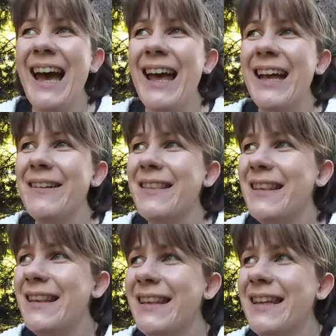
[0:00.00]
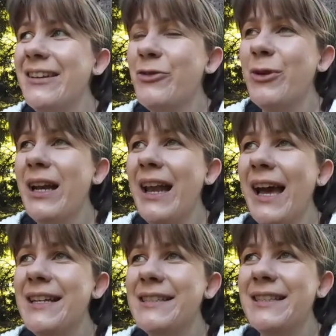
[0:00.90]
I didn't
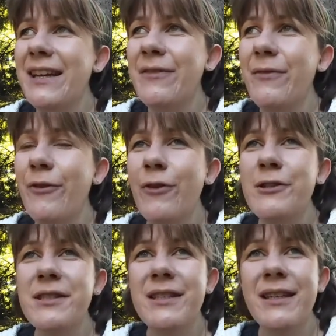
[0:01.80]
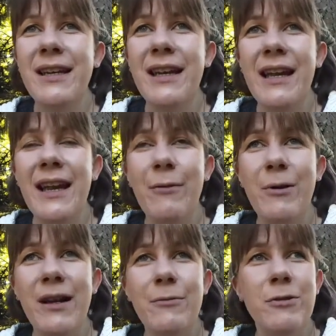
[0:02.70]
realize it at first.
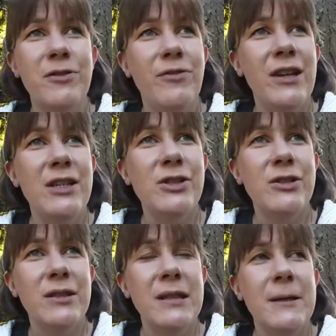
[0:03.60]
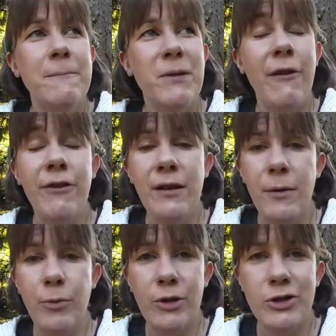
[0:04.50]
When it was finished, I felt
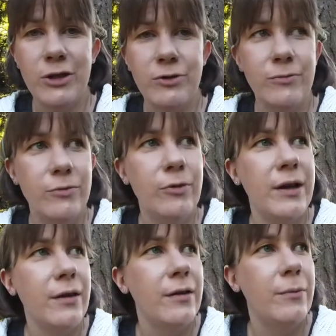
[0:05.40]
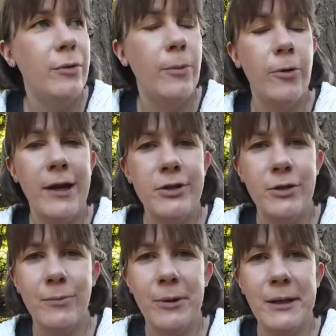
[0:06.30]
the pressure during the
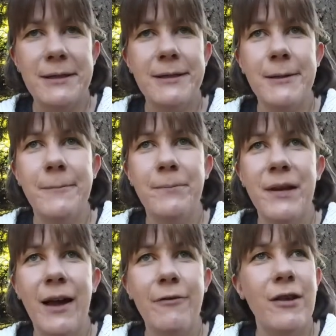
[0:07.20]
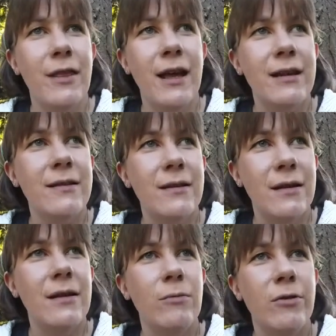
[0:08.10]
preparation, but after that,
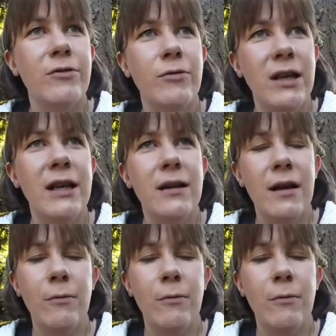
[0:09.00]
it was really